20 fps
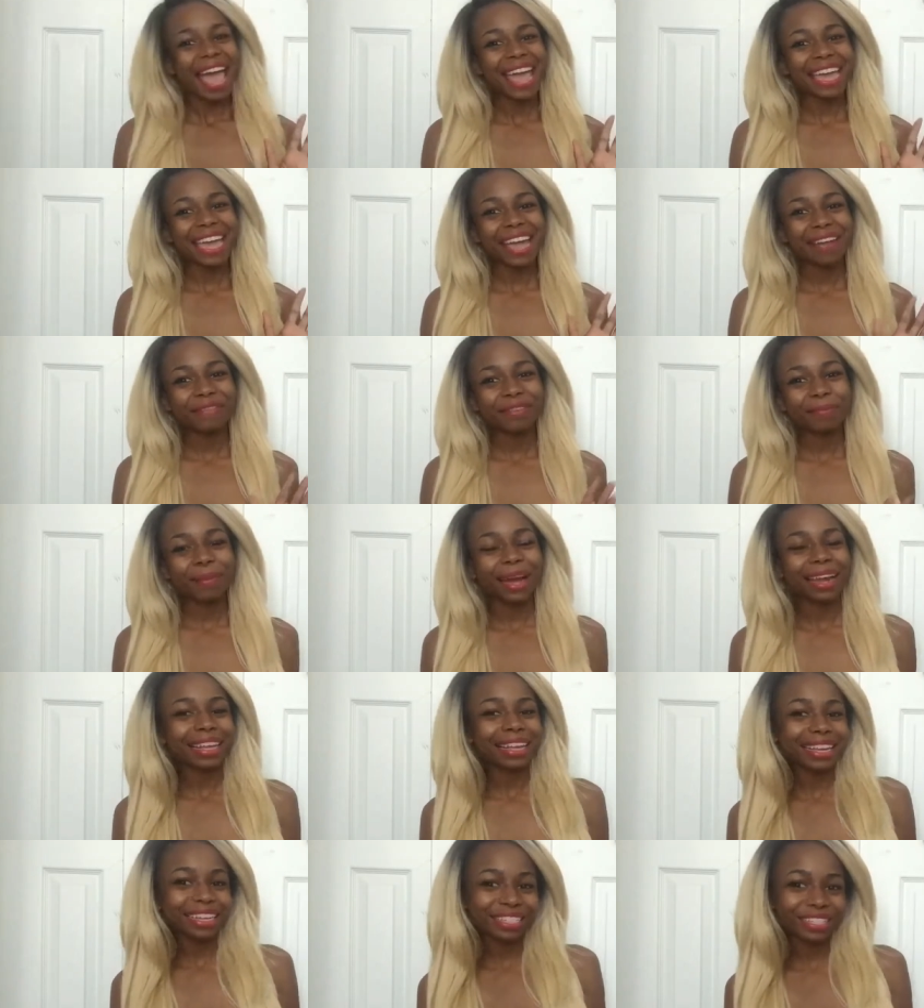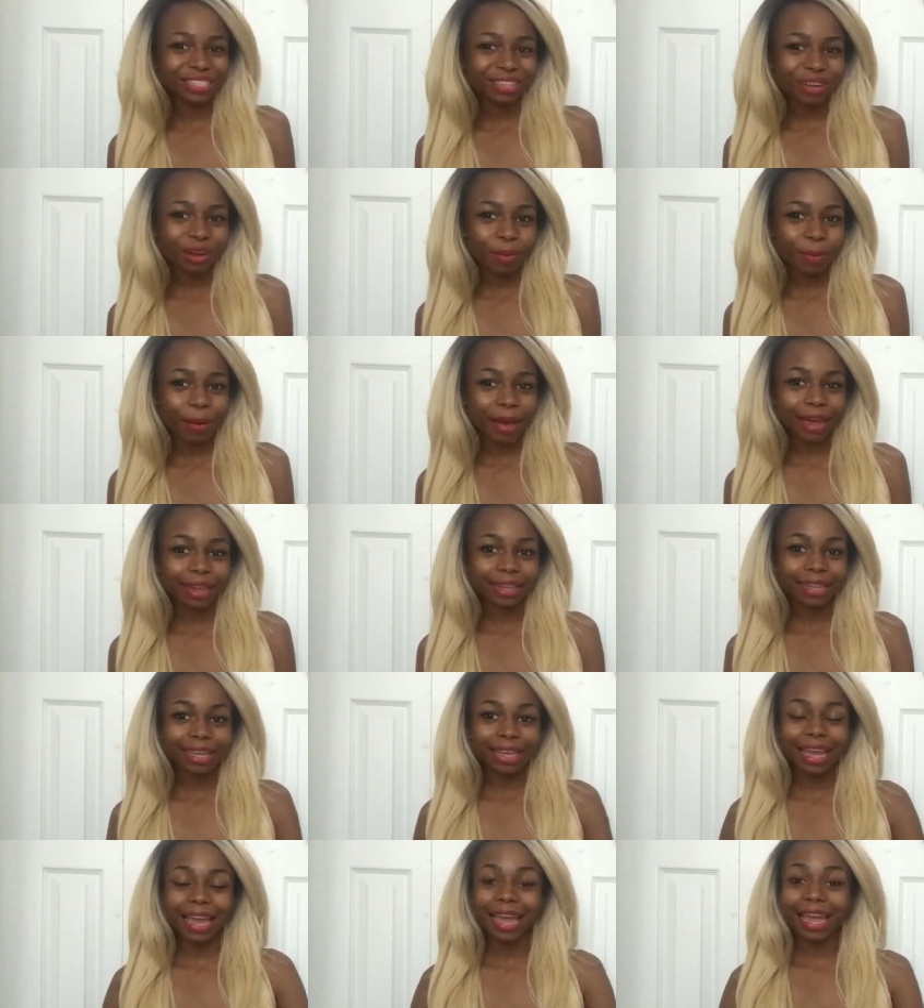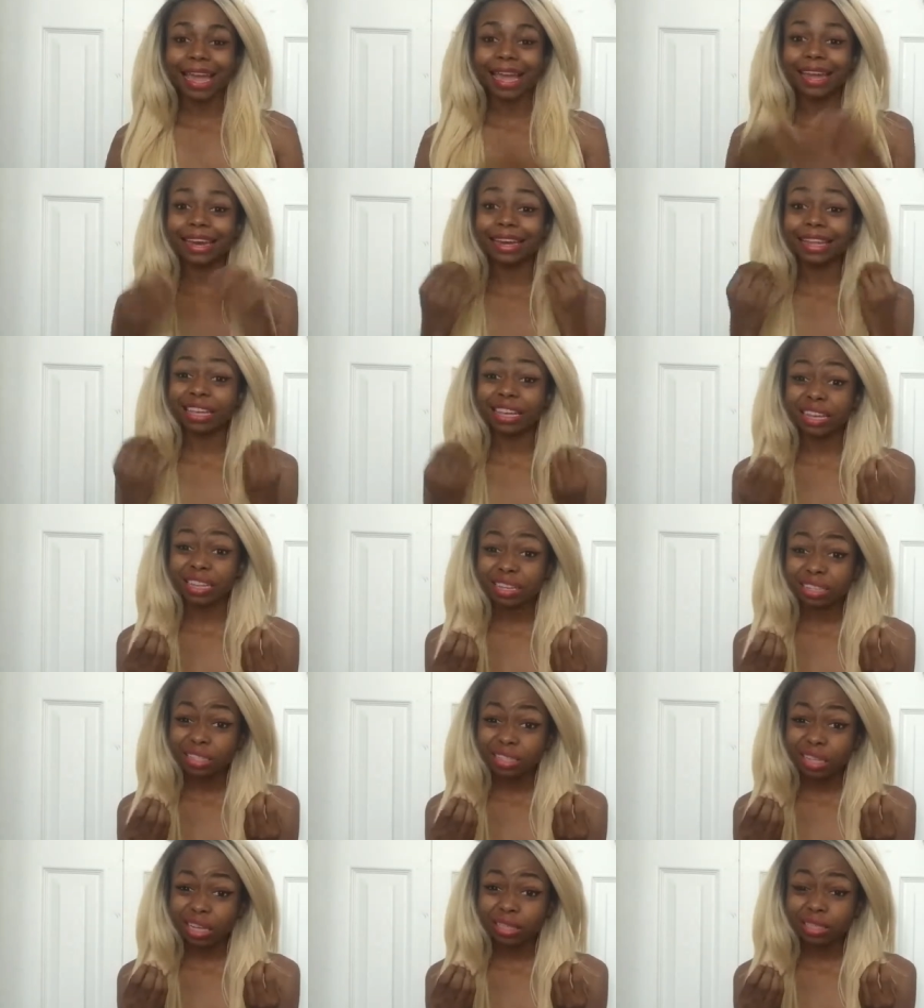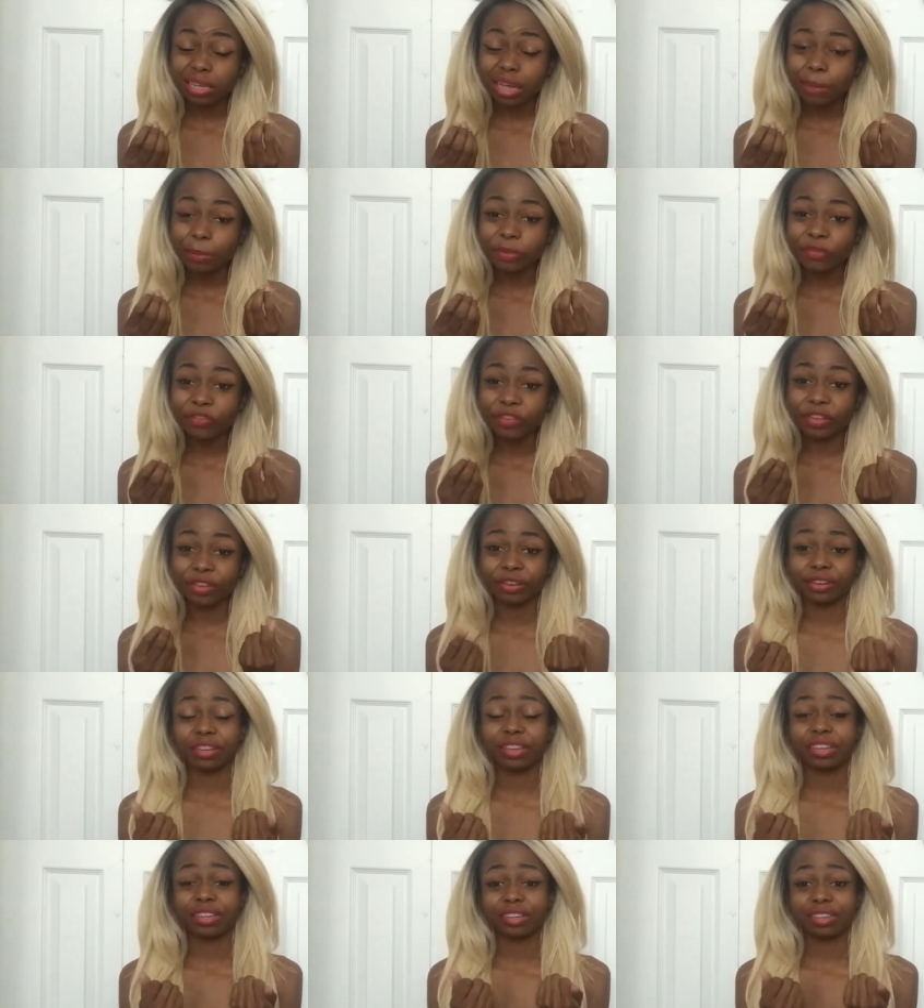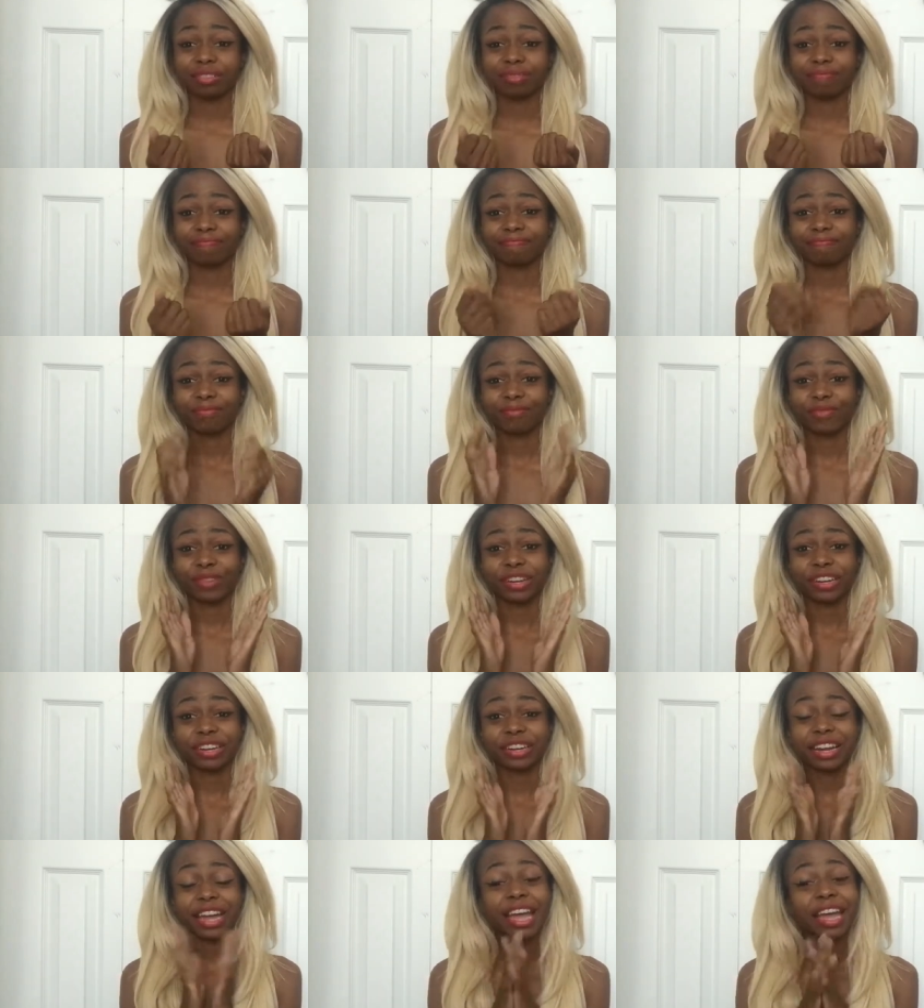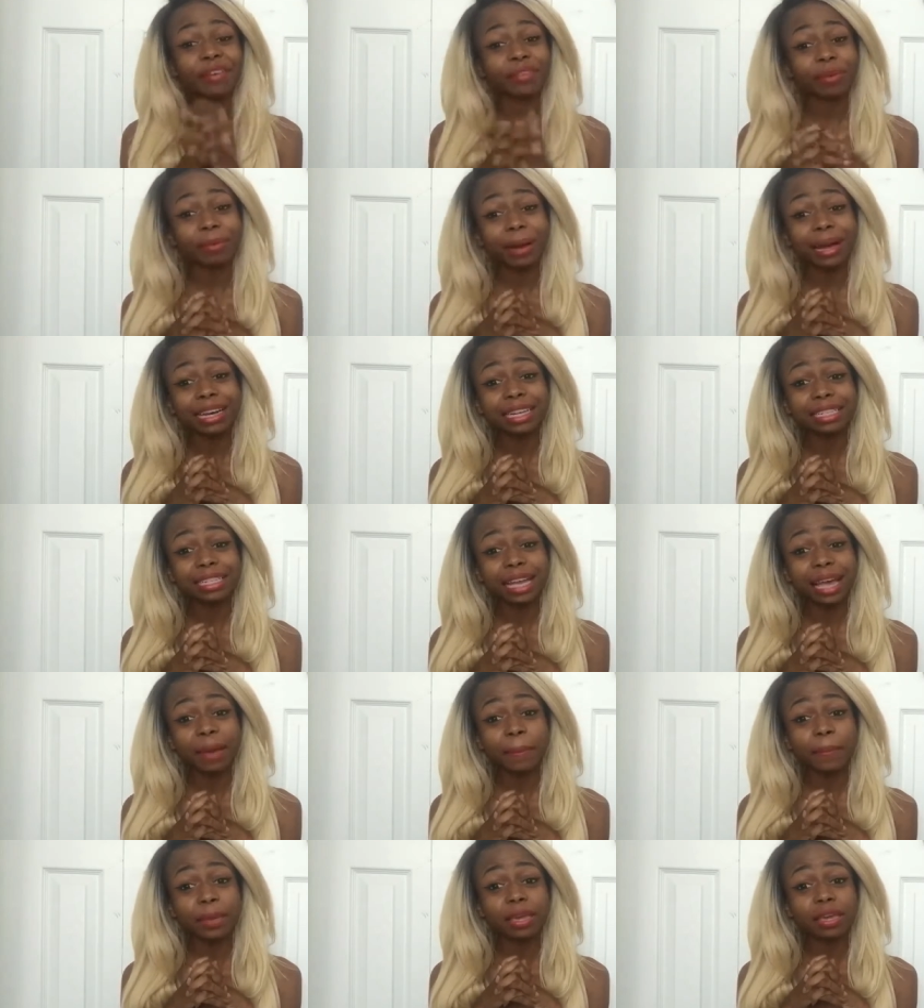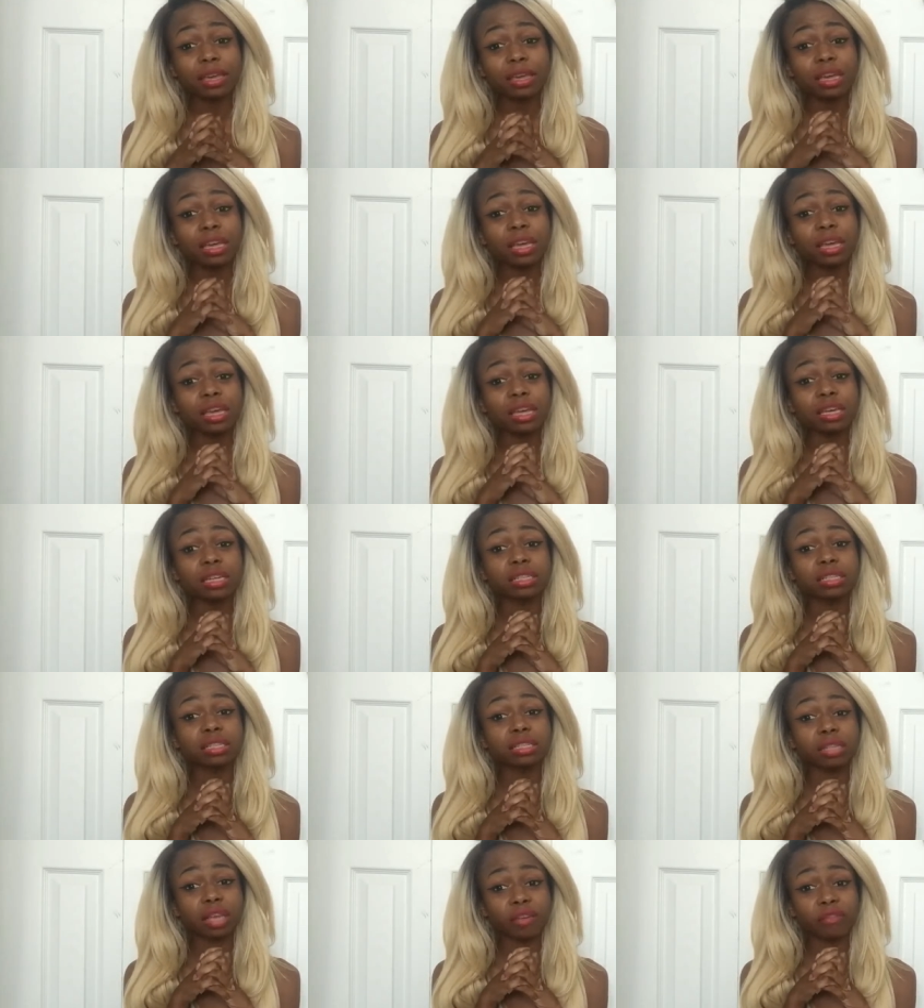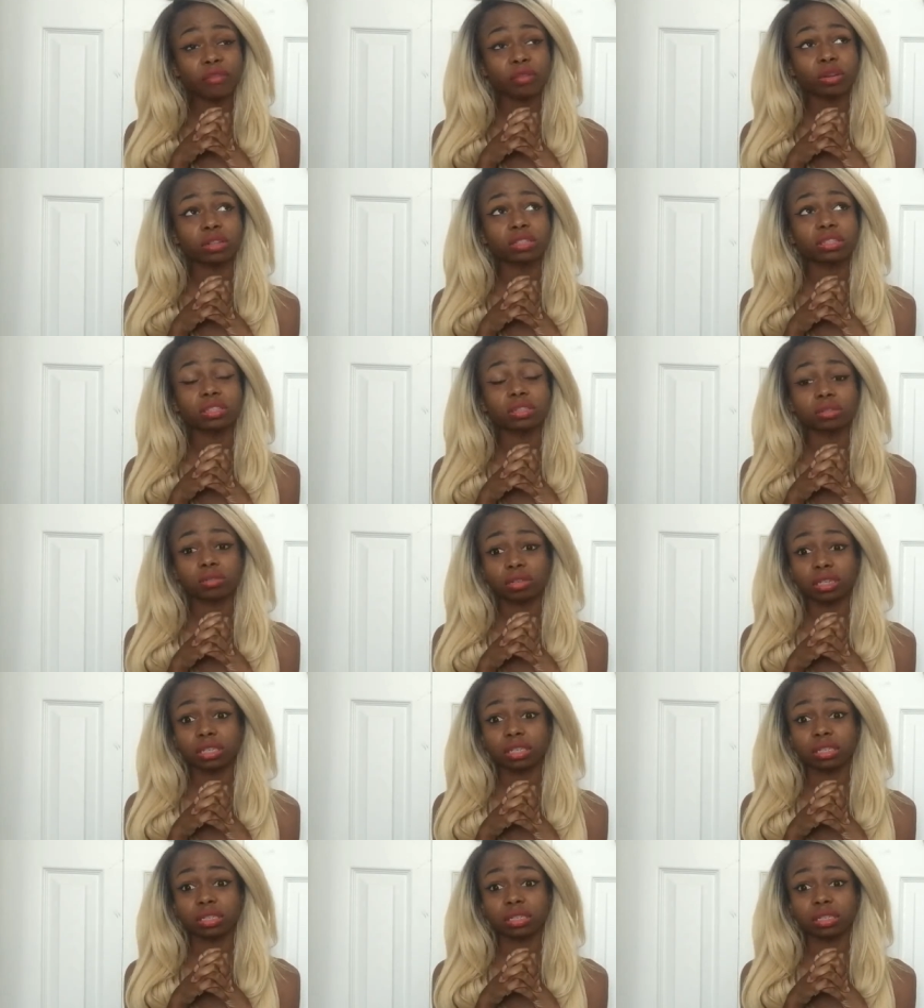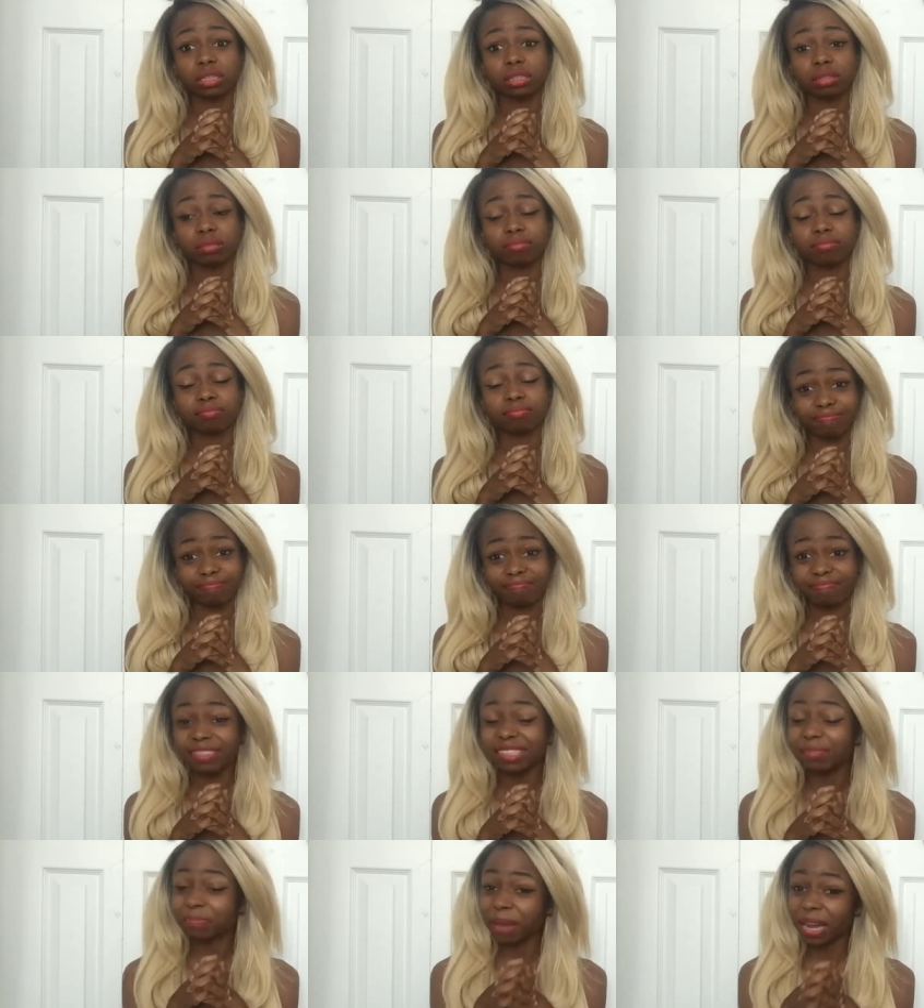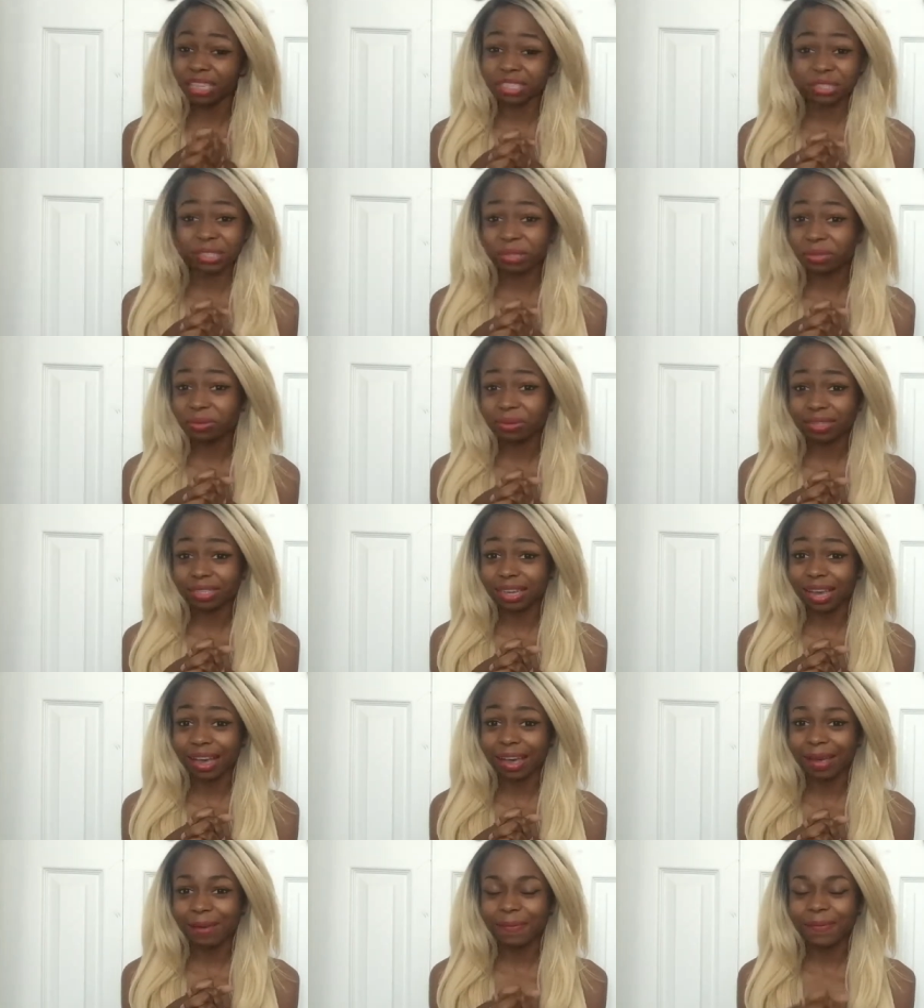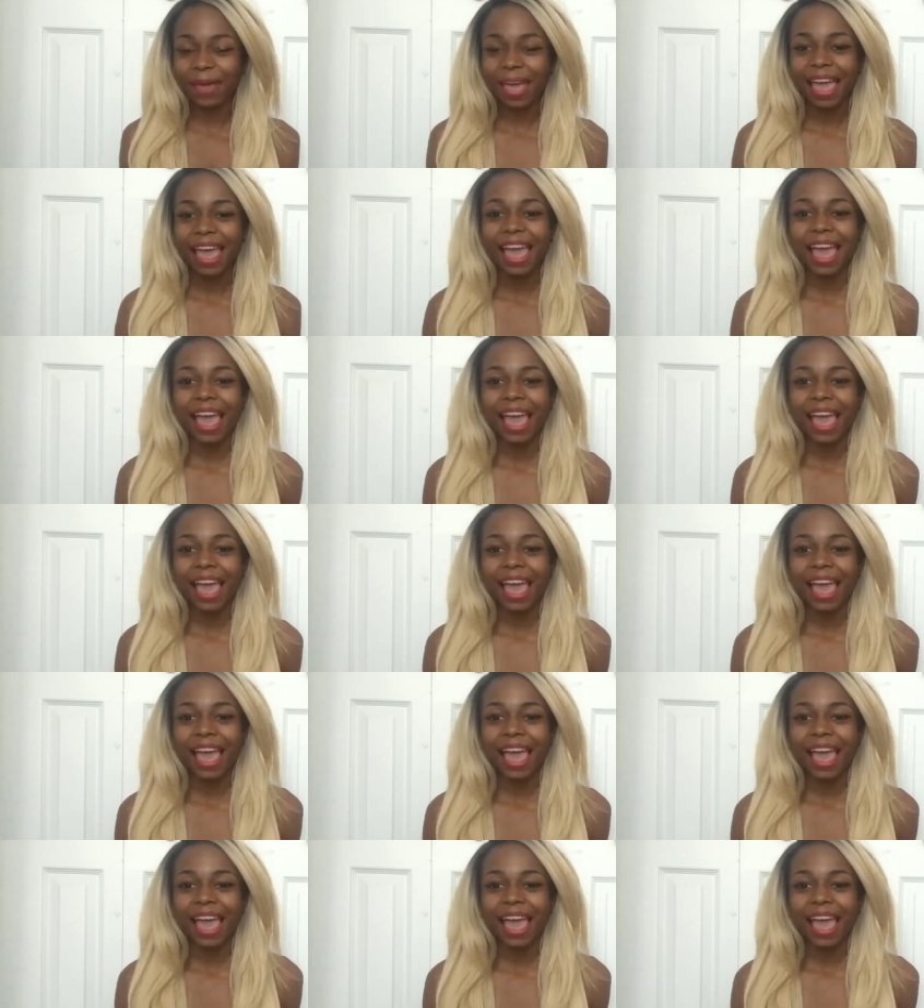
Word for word: Hey everybody, it's your girl Bali, and it is that time of year again where everybody's happy except for the students. It's back to school time.